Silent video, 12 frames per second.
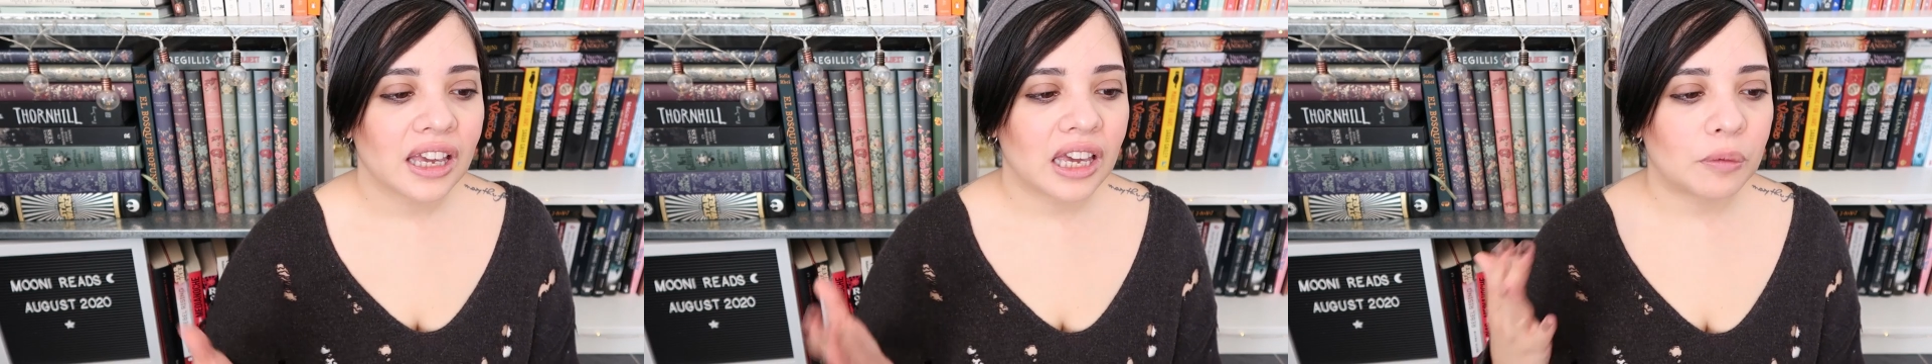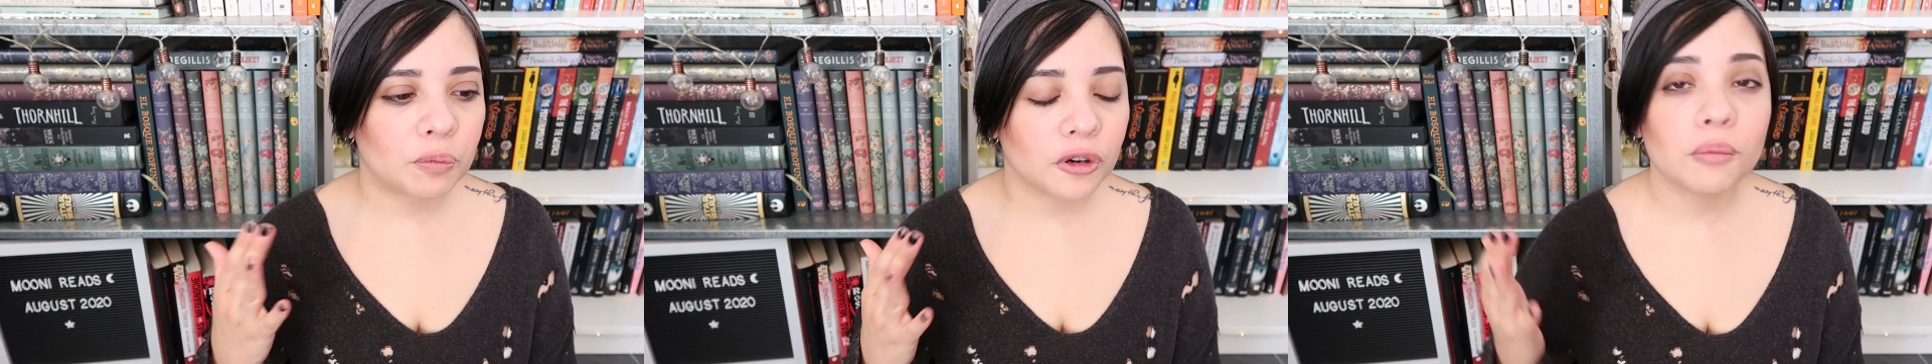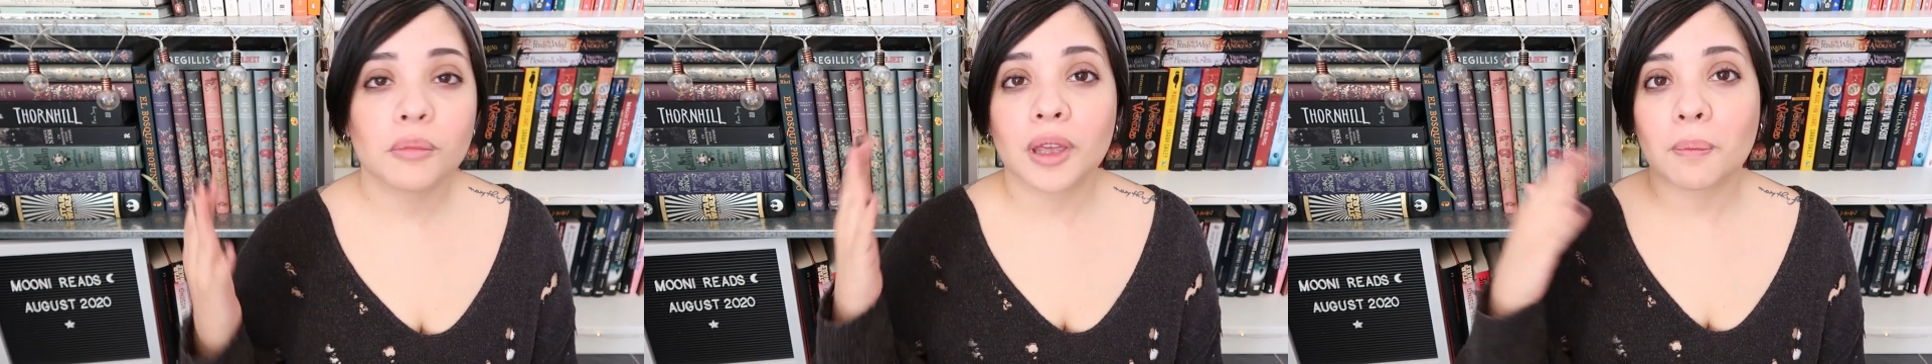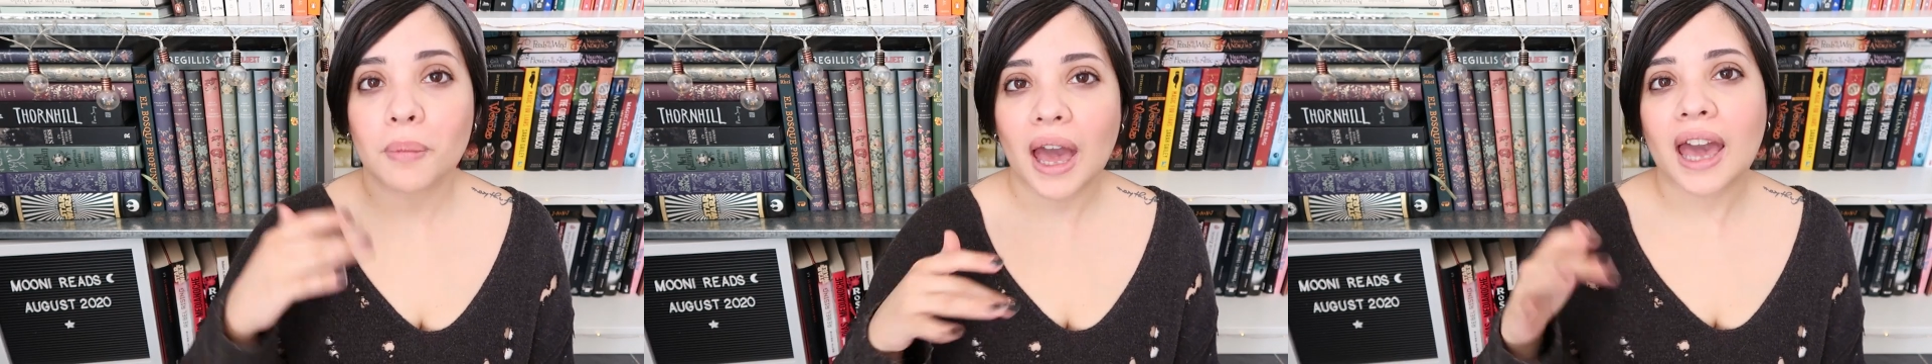it put
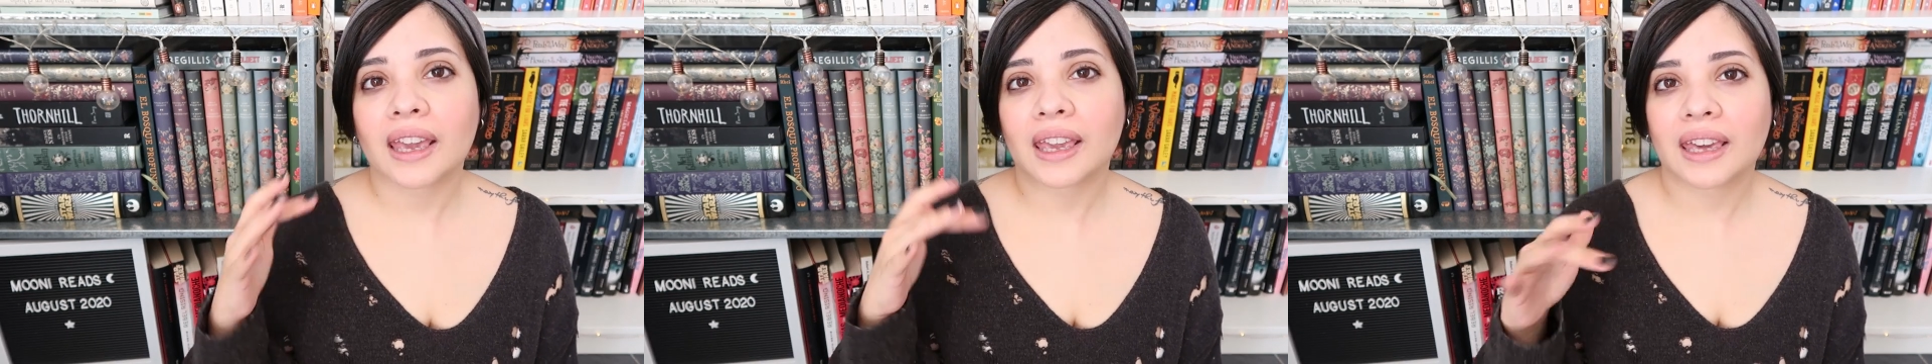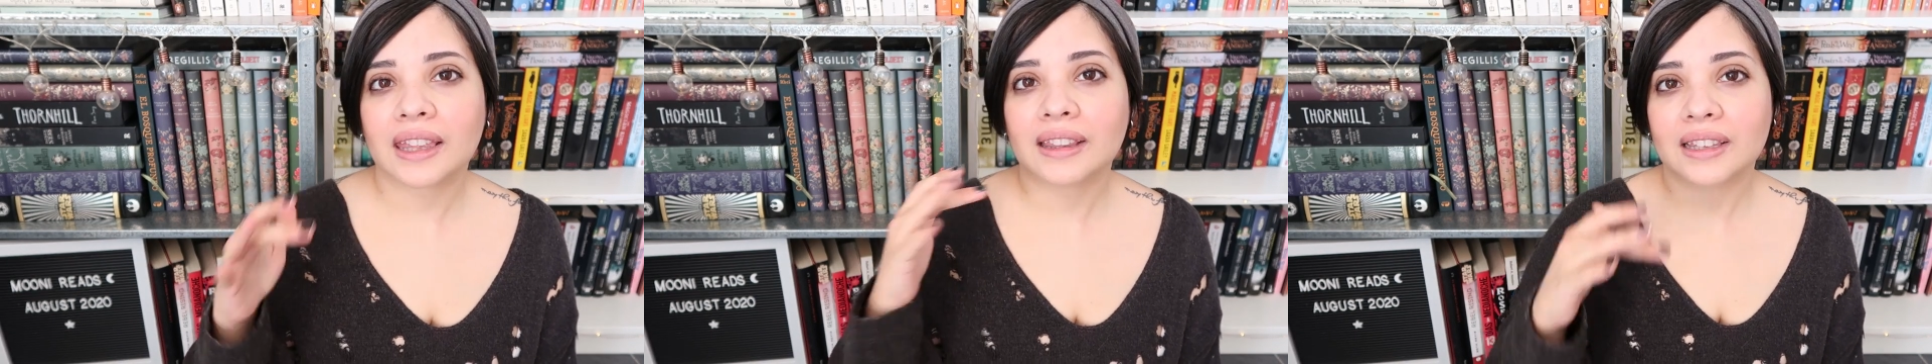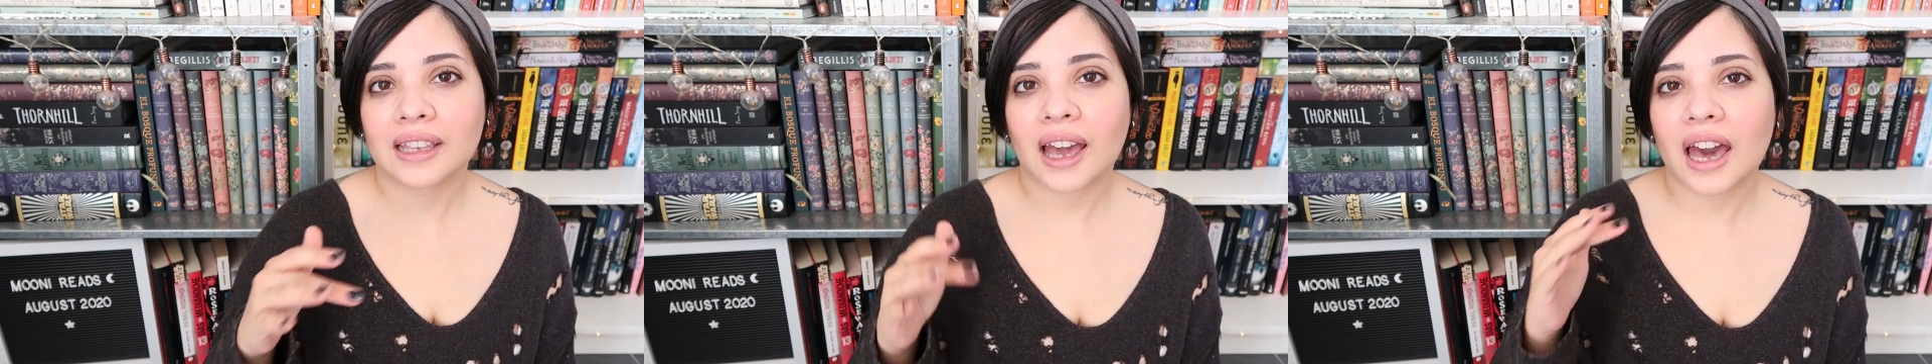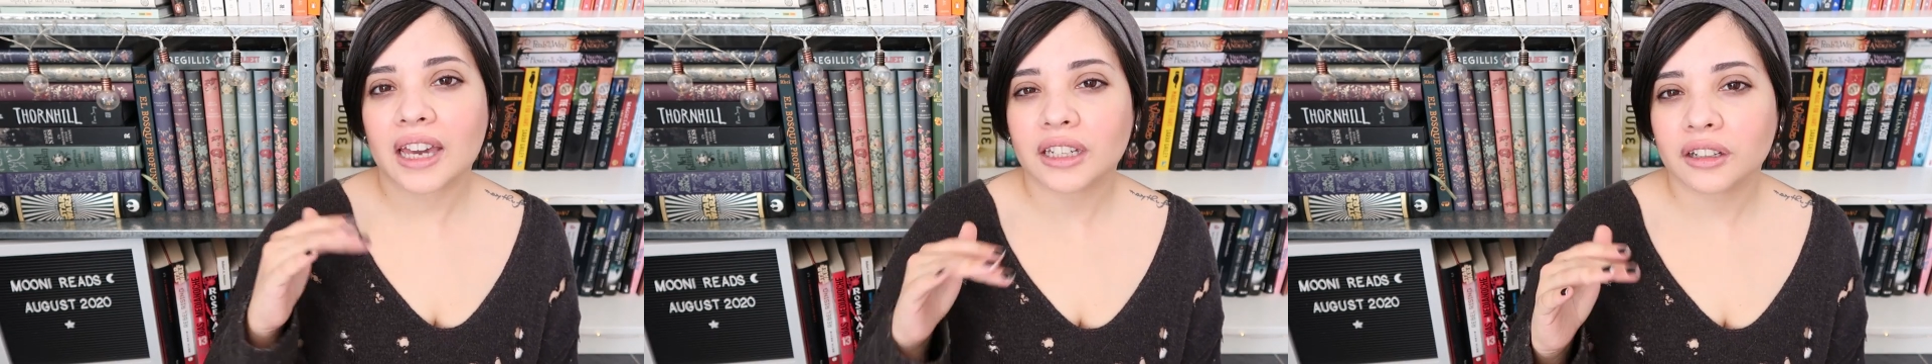me back in
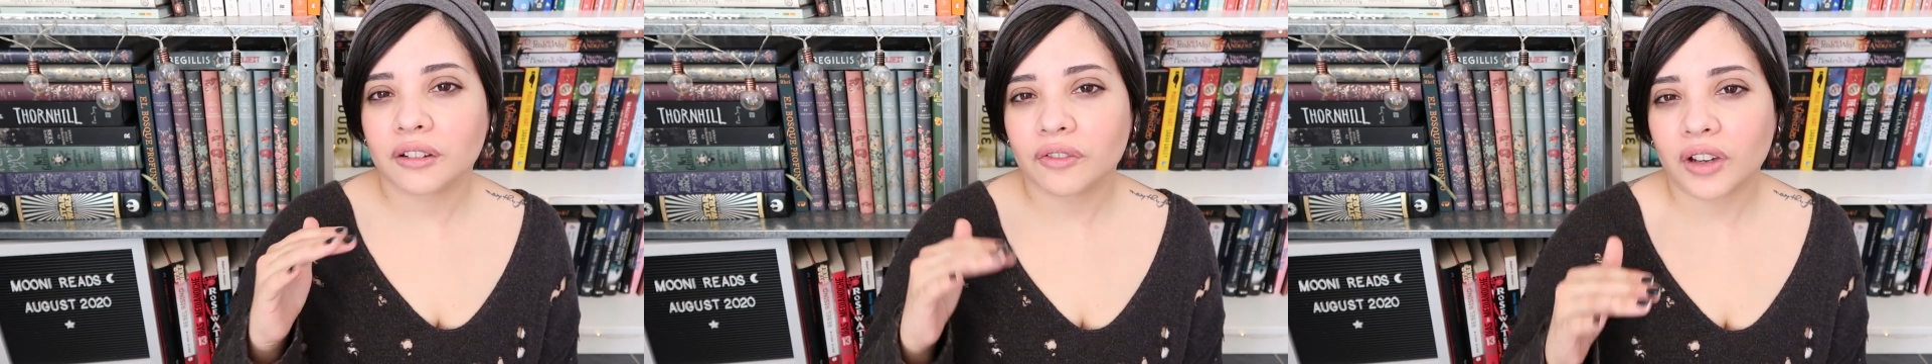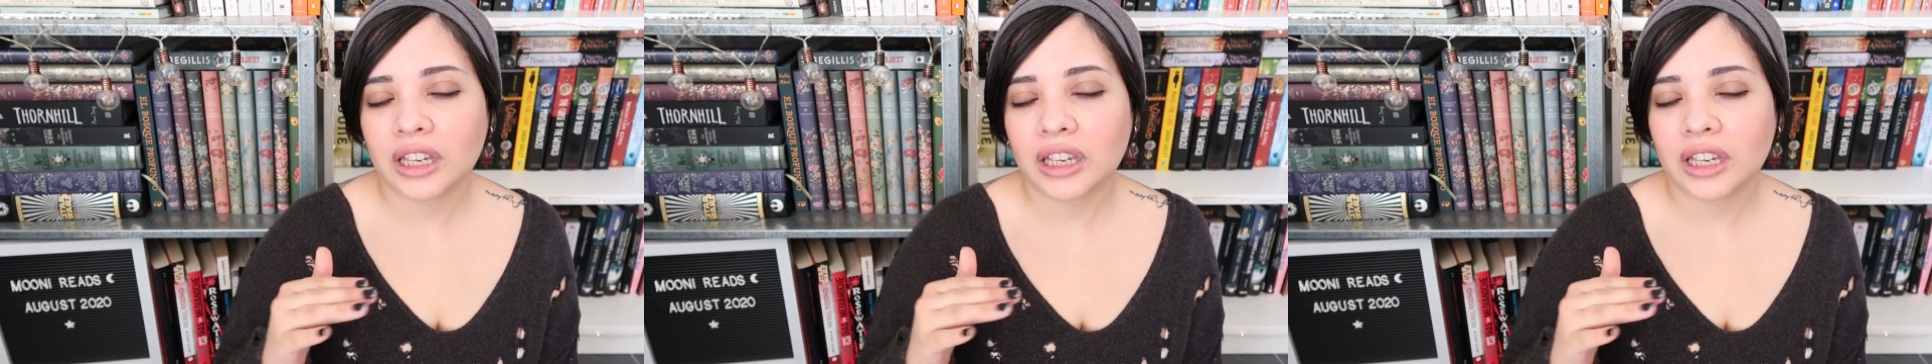kind of